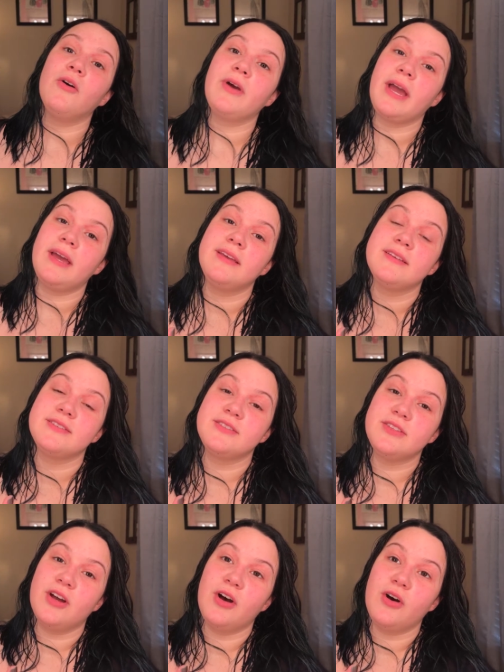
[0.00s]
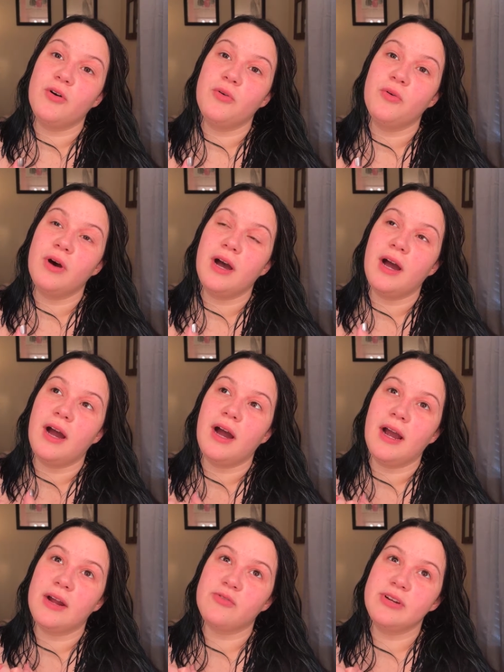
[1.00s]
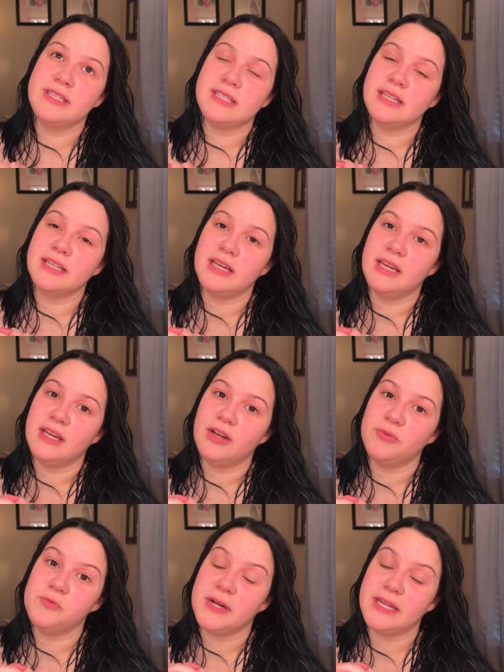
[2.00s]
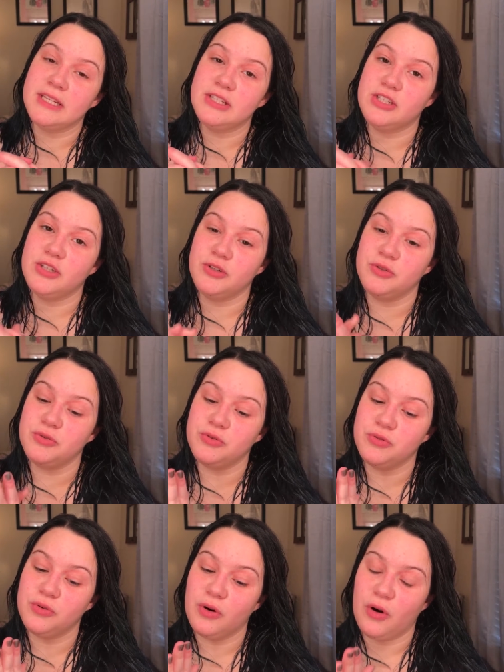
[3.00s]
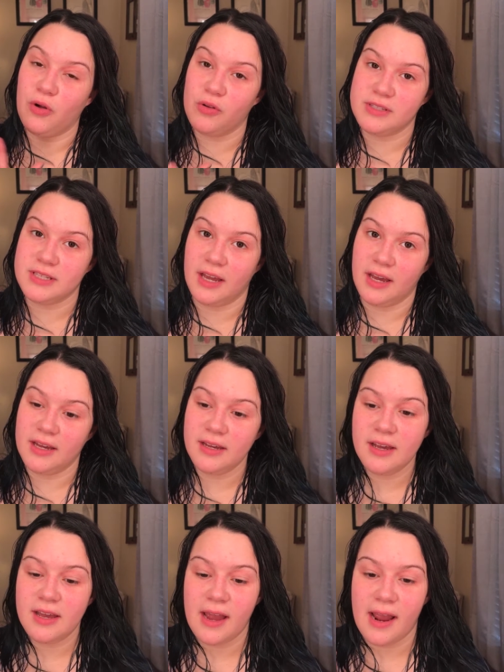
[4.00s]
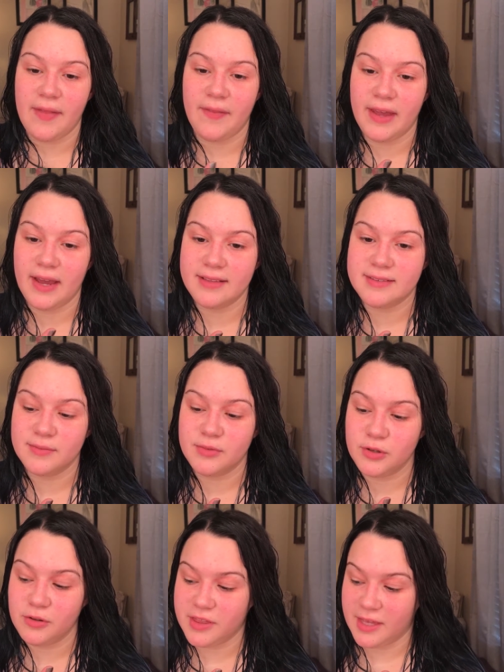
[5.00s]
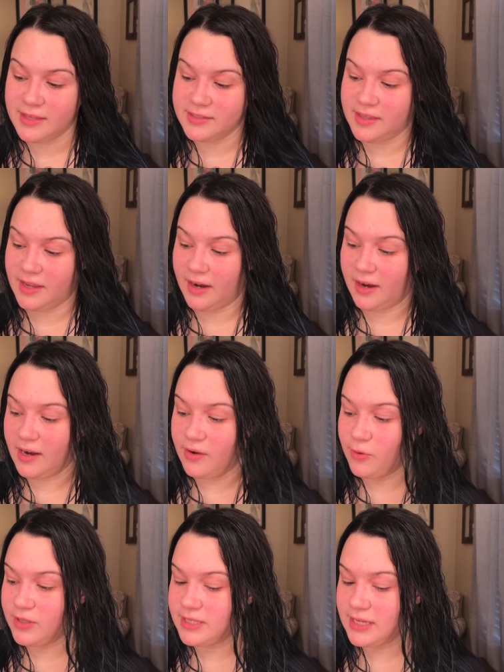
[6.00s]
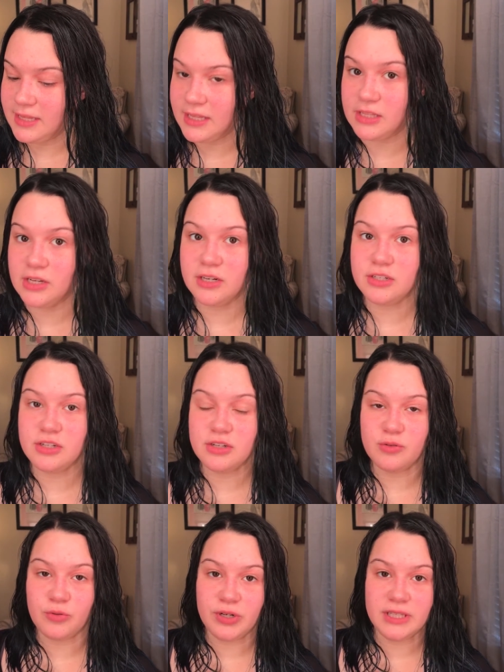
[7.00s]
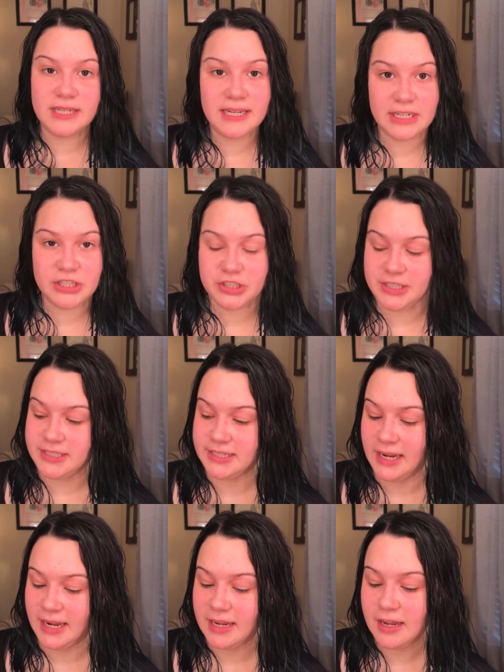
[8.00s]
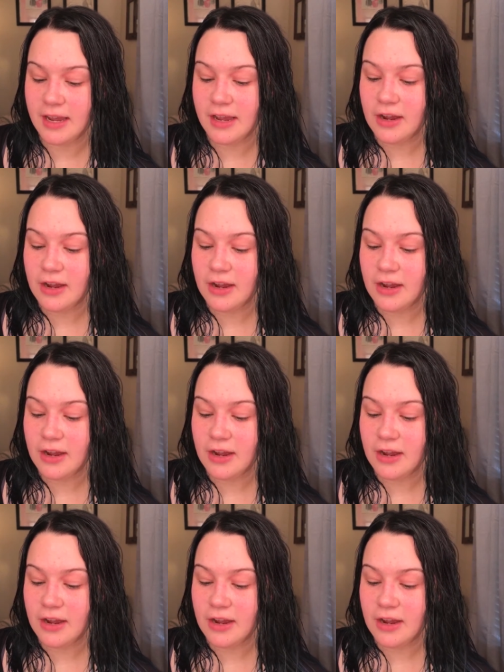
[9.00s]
Okay, so I recently went to Ulta and they had some new things there, and one thing that looked really interesting